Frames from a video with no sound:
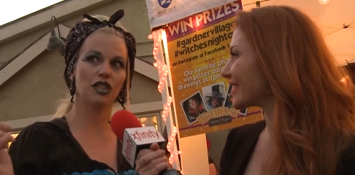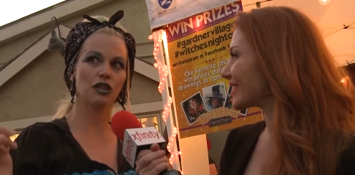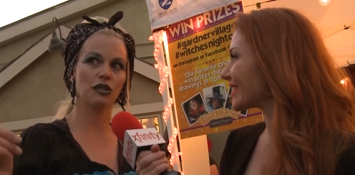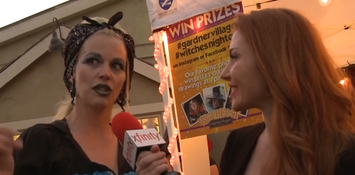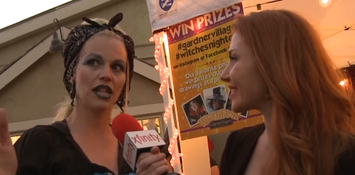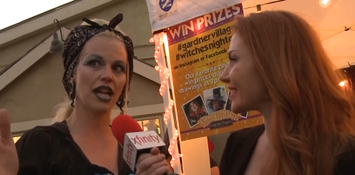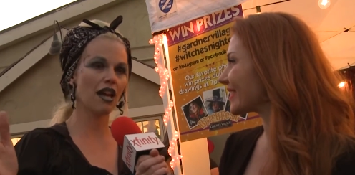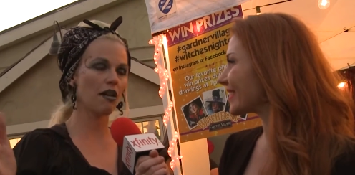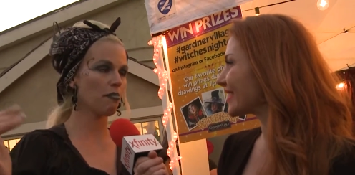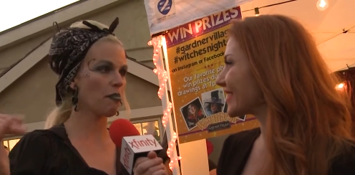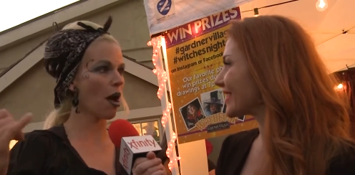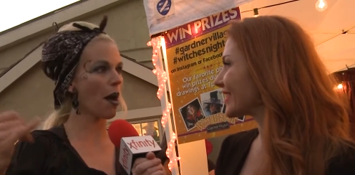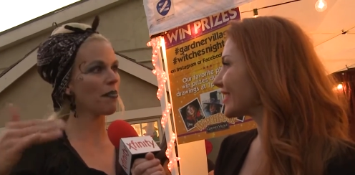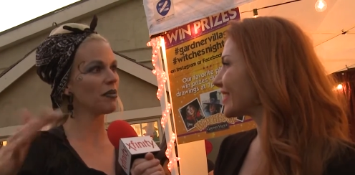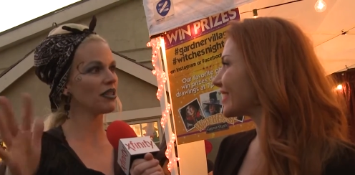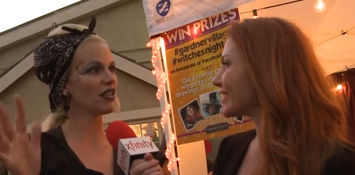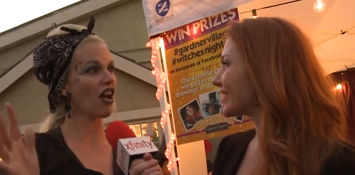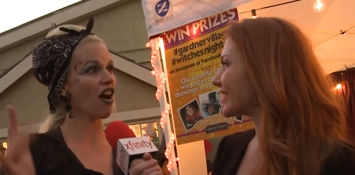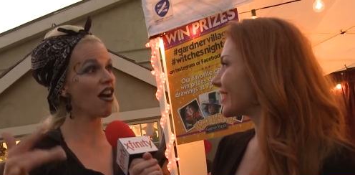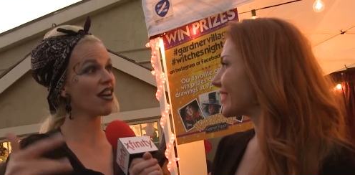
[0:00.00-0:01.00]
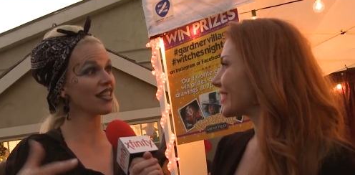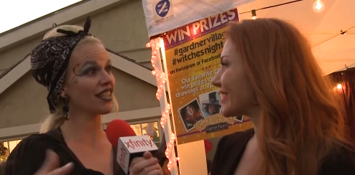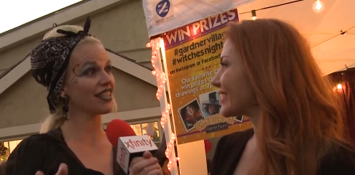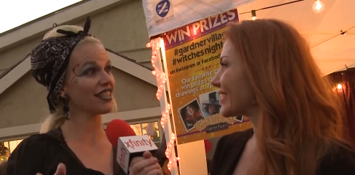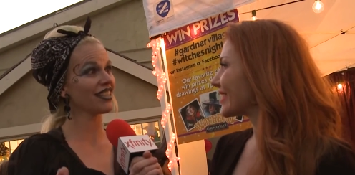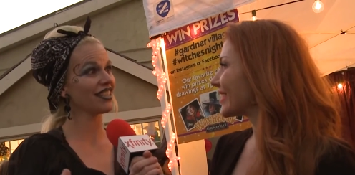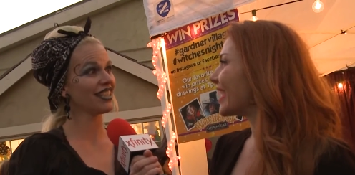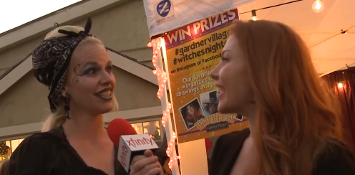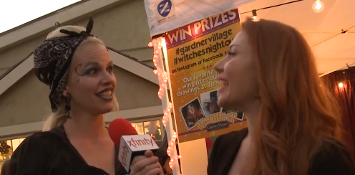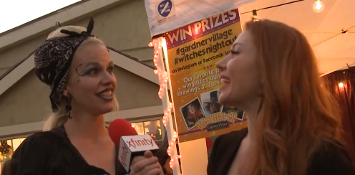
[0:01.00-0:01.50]
Speaker 1: to do that pop and lock.
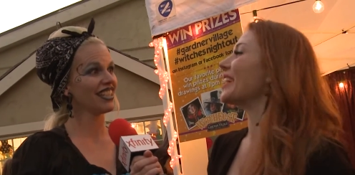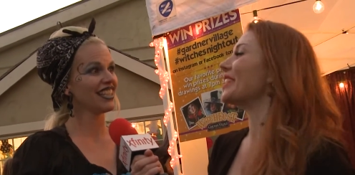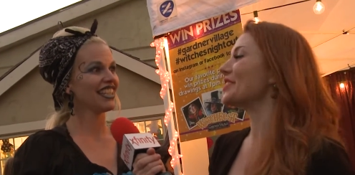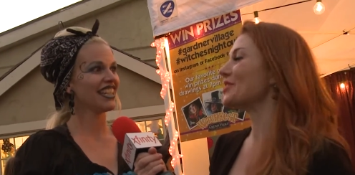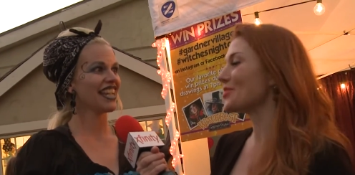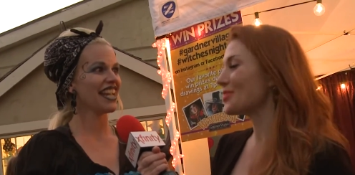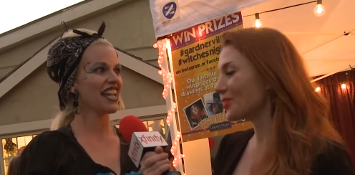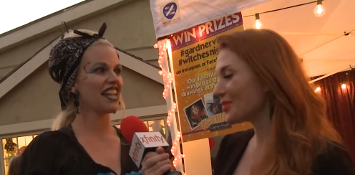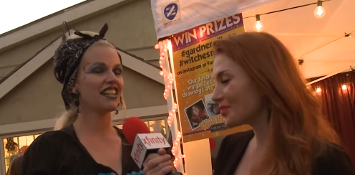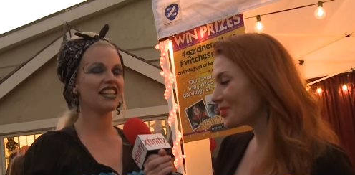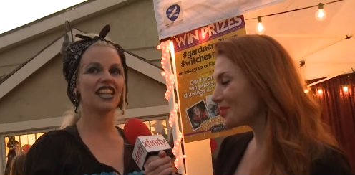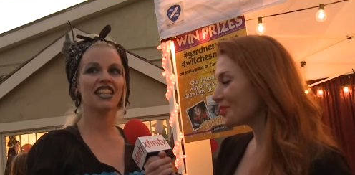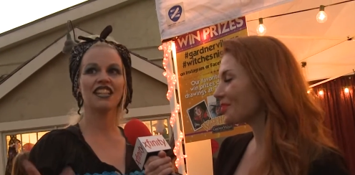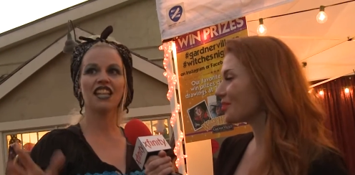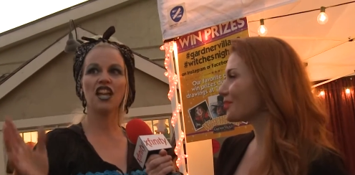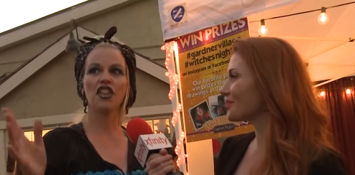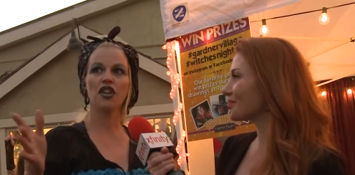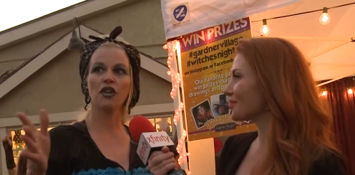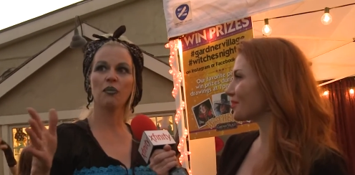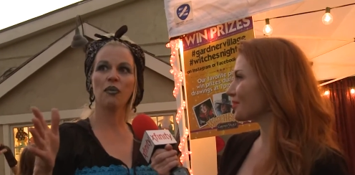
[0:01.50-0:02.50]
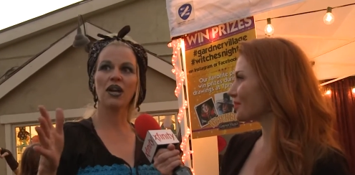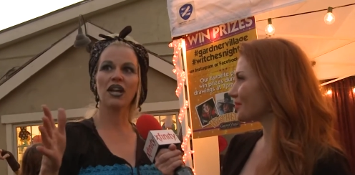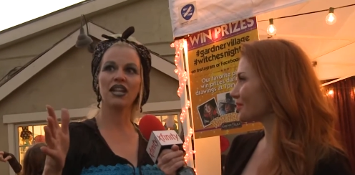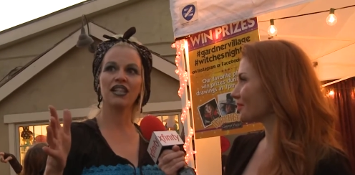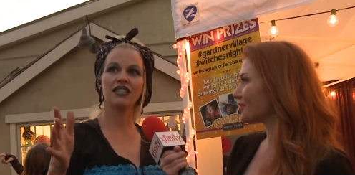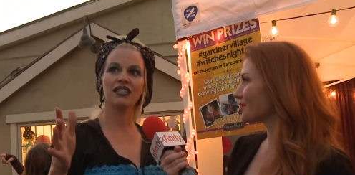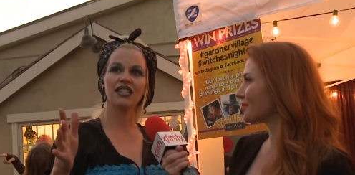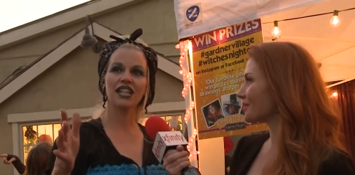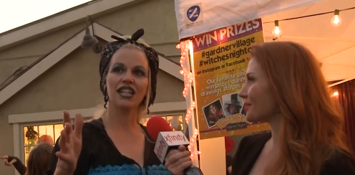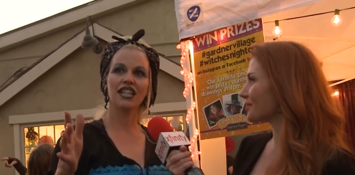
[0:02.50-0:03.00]
Uh-huh and then the other
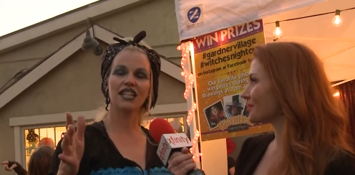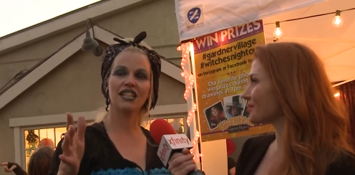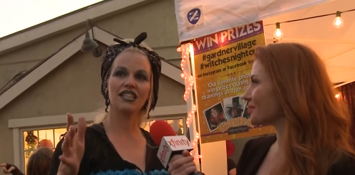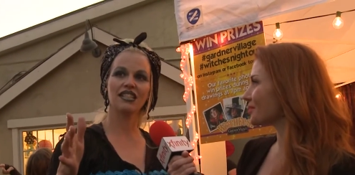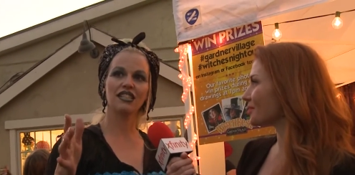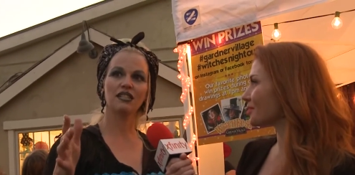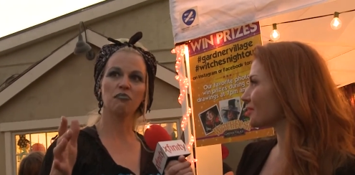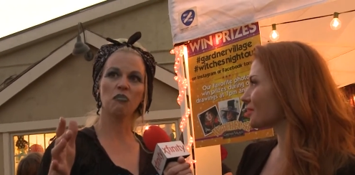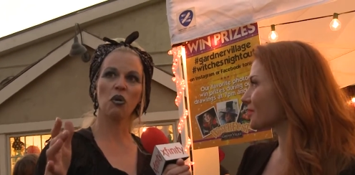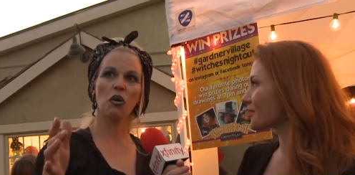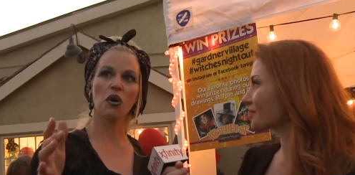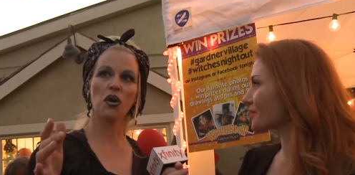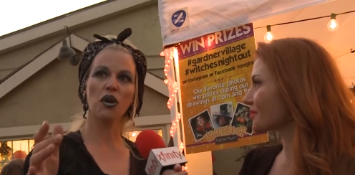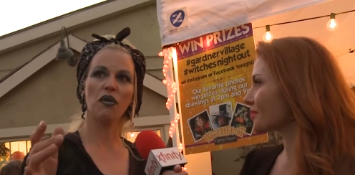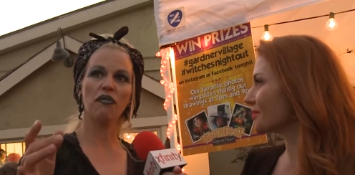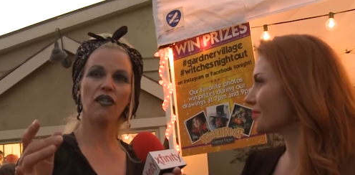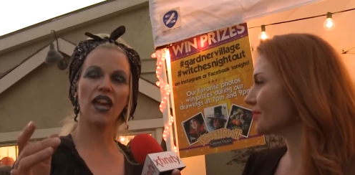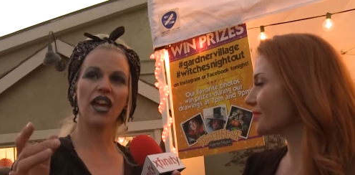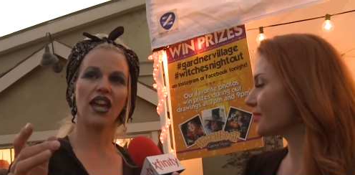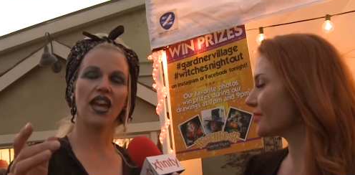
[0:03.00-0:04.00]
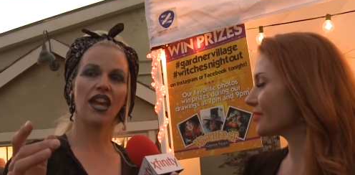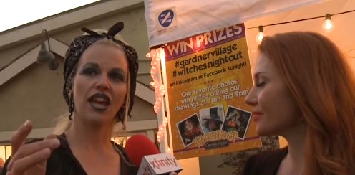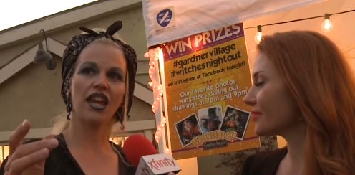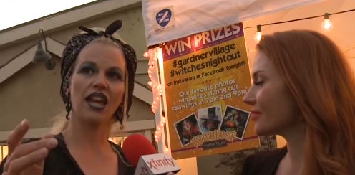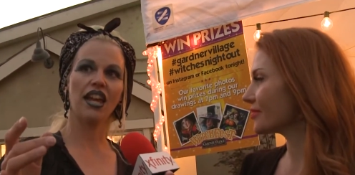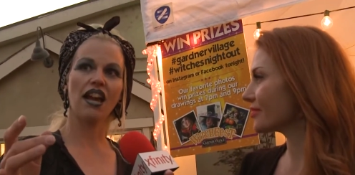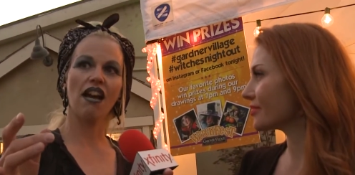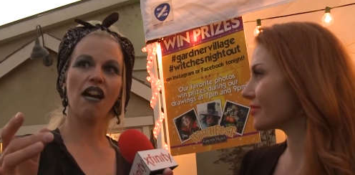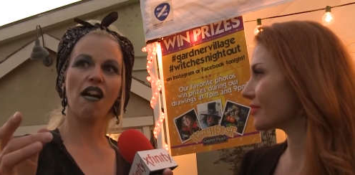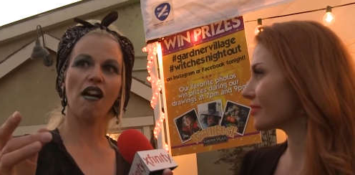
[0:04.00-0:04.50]
one does more of
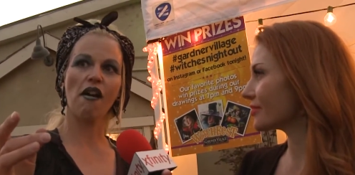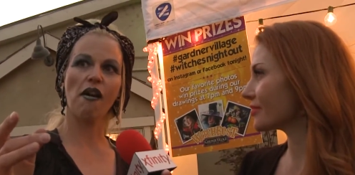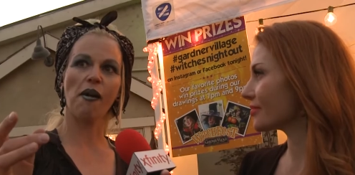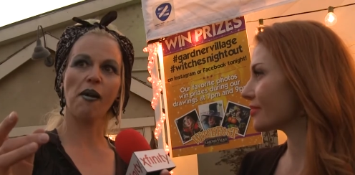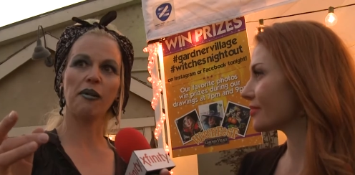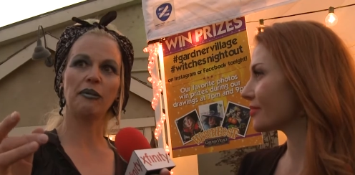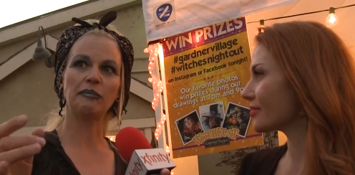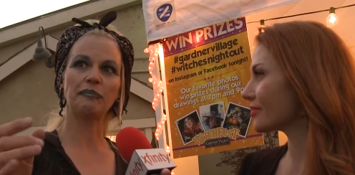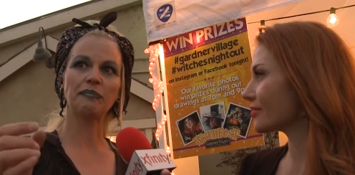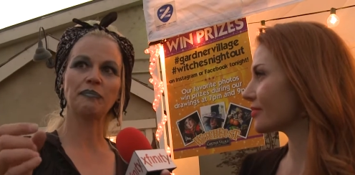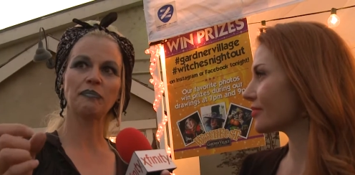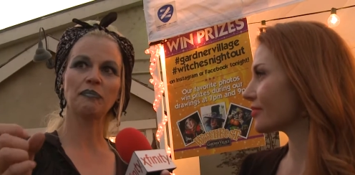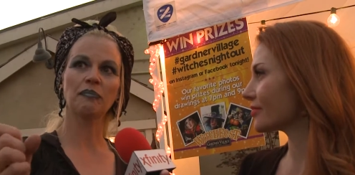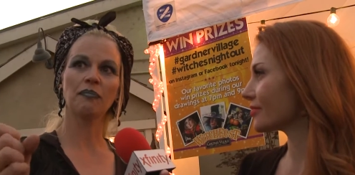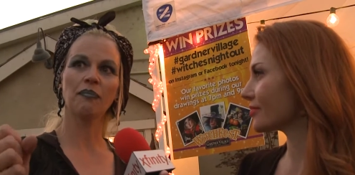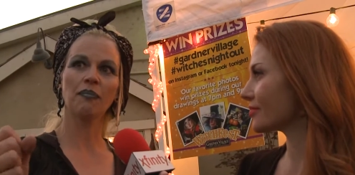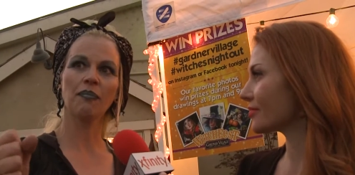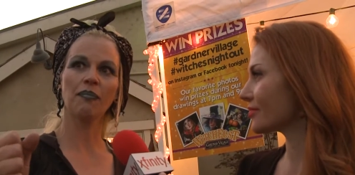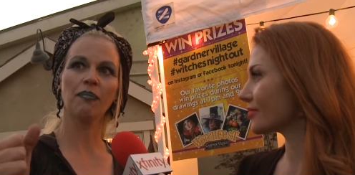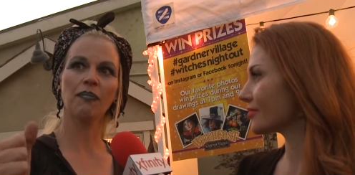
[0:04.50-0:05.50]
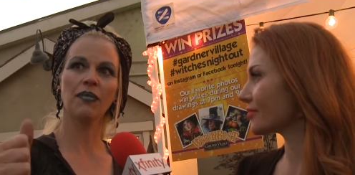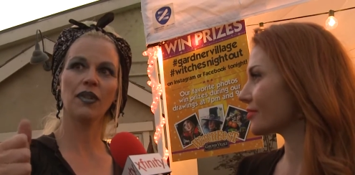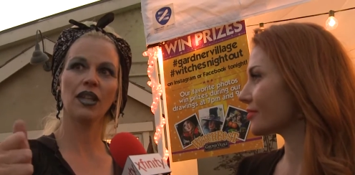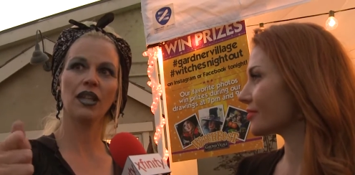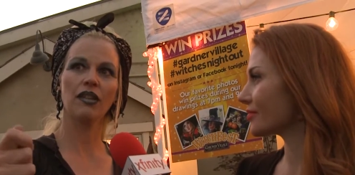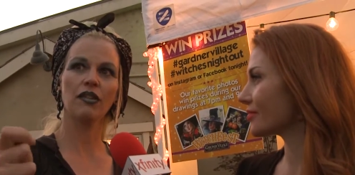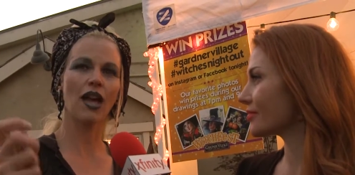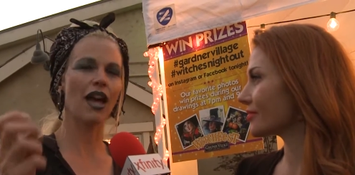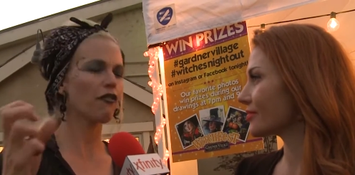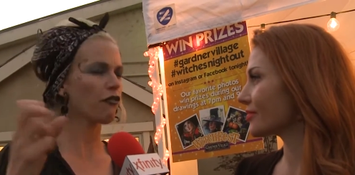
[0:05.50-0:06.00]
a um,
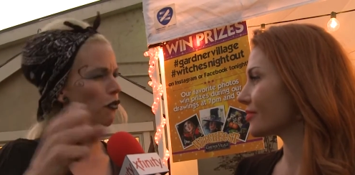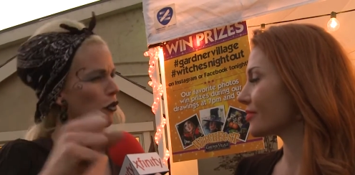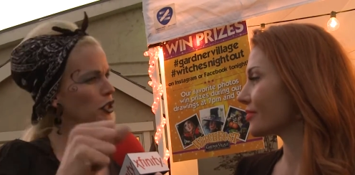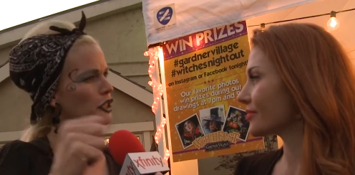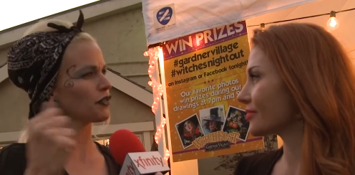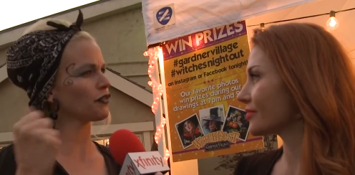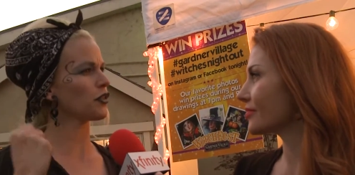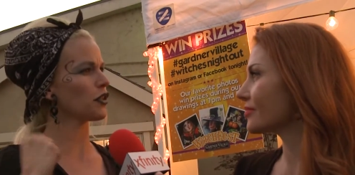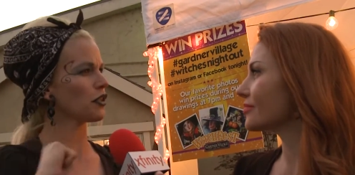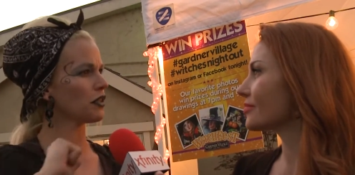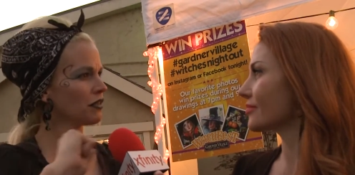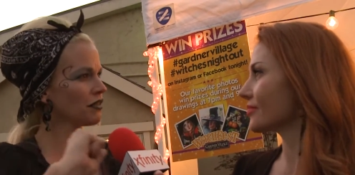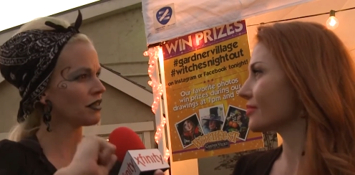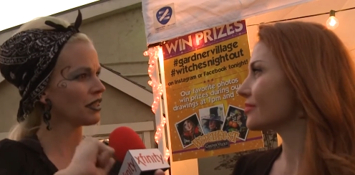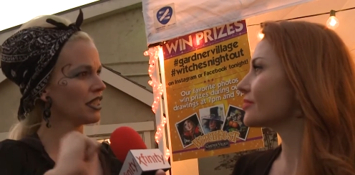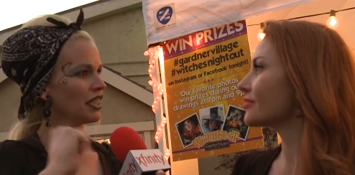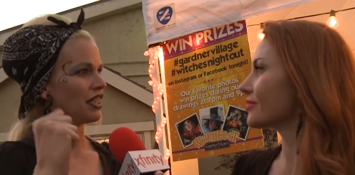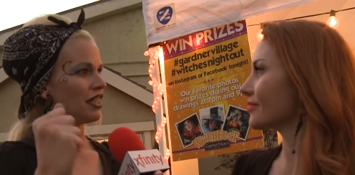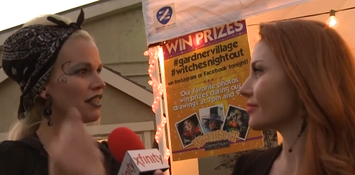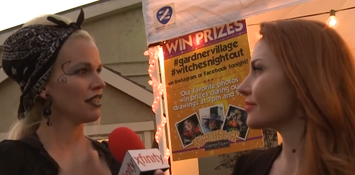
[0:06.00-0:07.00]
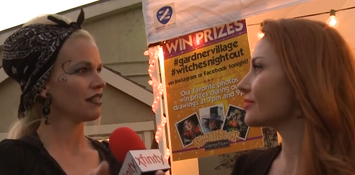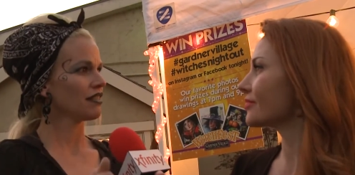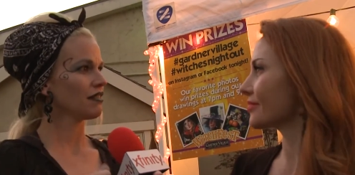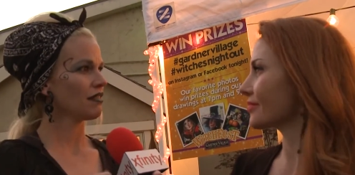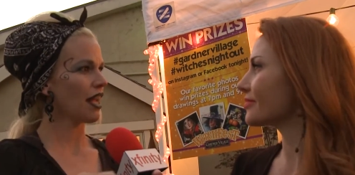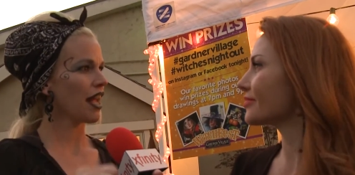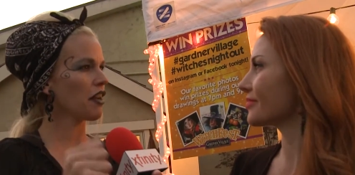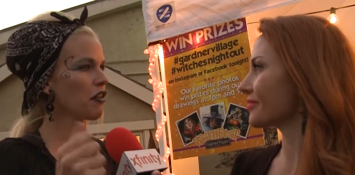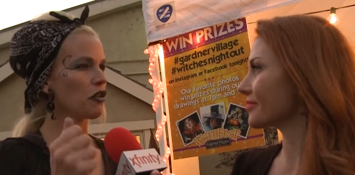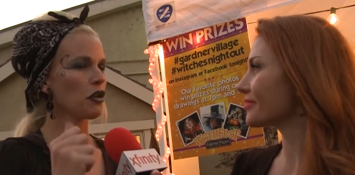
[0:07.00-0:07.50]
that forceful.
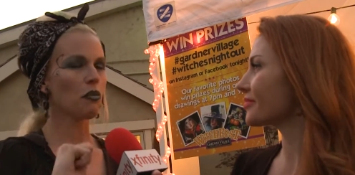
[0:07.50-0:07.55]
I don't